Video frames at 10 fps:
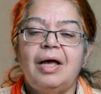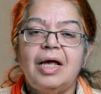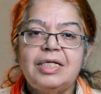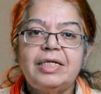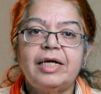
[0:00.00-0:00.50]

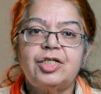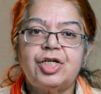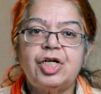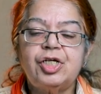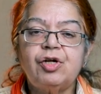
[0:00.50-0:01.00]
As an
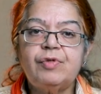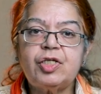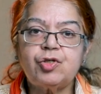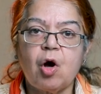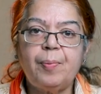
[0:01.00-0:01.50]
extension of
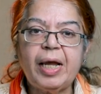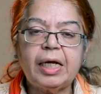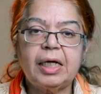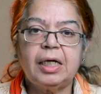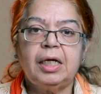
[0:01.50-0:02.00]
this topic,
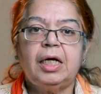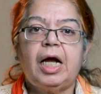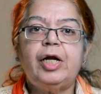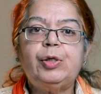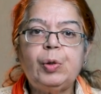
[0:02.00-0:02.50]

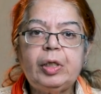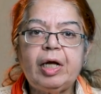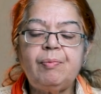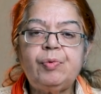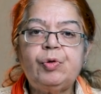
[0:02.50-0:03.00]
I told
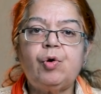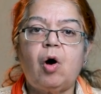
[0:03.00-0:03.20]
them to